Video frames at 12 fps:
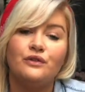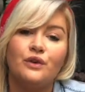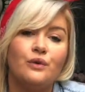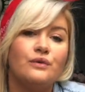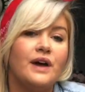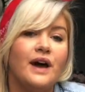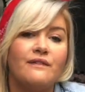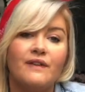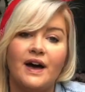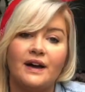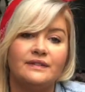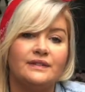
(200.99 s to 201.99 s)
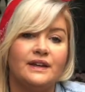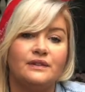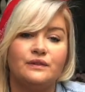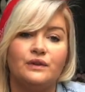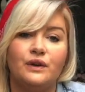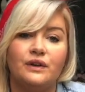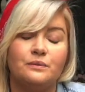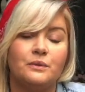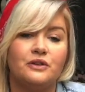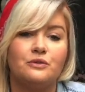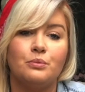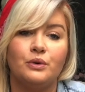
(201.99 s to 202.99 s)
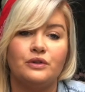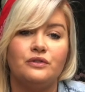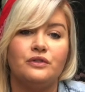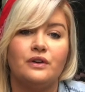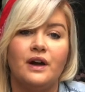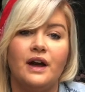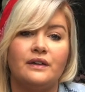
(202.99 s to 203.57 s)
don't have access to as much moisture